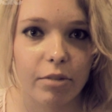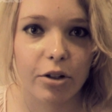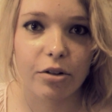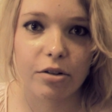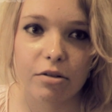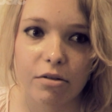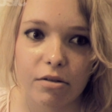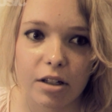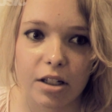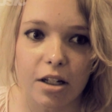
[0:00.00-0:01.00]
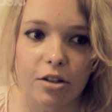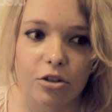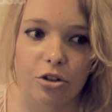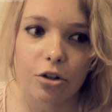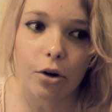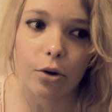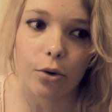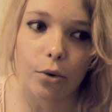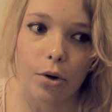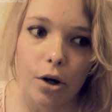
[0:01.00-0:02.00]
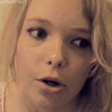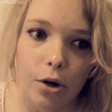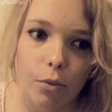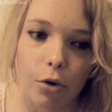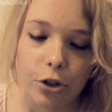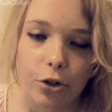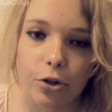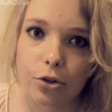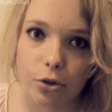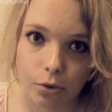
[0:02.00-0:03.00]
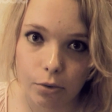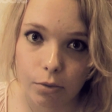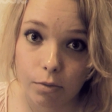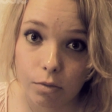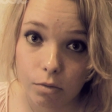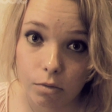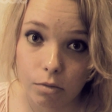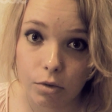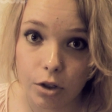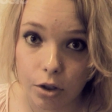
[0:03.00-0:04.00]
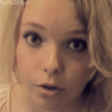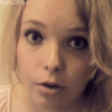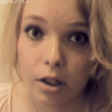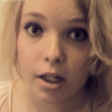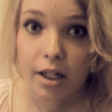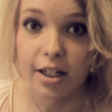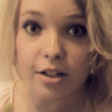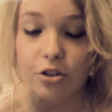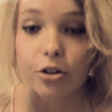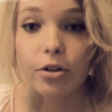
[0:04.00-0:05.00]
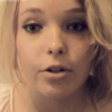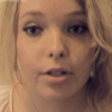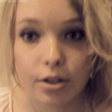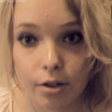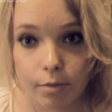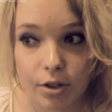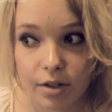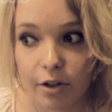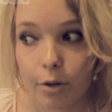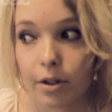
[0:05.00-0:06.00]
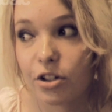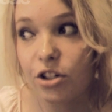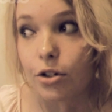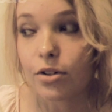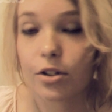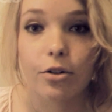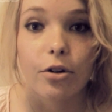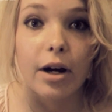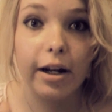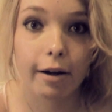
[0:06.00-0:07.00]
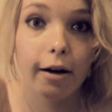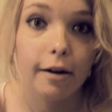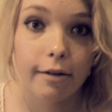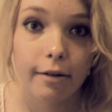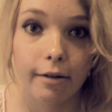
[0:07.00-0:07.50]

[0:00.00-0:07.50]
because it doesn't show what you can do, you know? It doesn't show that you listen to the music very well, it just shows that you know how to cut.